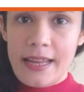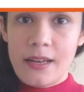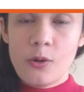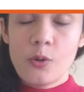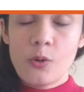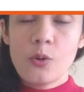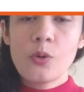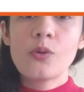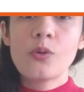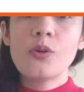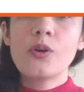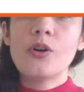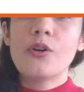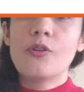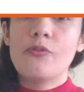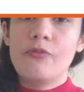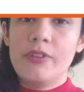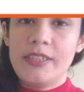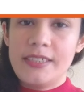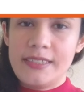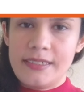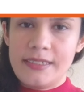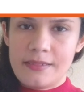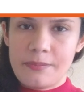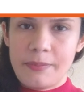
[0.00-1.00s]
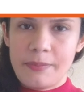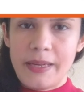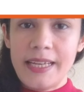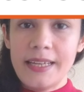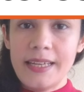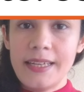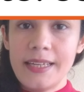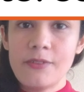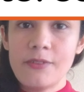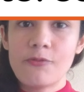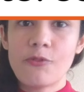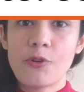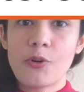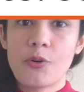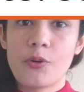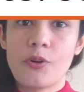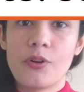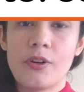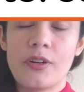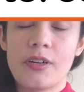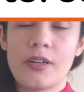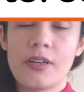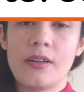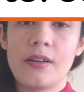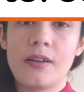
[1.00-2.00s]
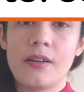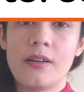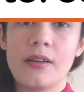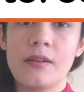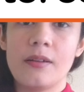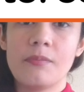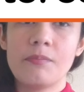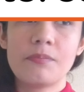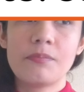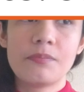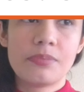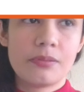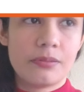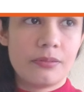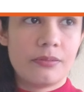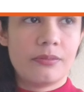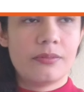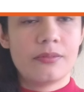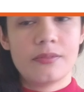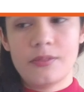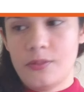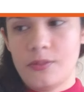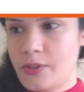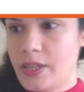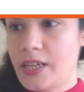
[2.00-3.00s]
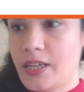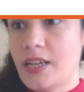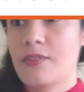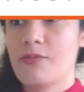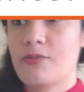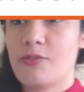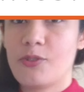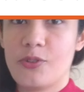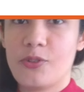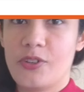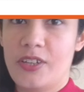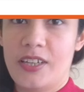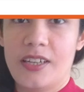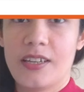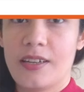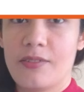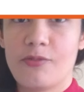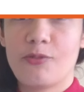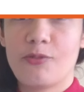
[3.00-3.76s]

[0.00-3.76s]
Yellow, which is mainly for, okay, I have to read,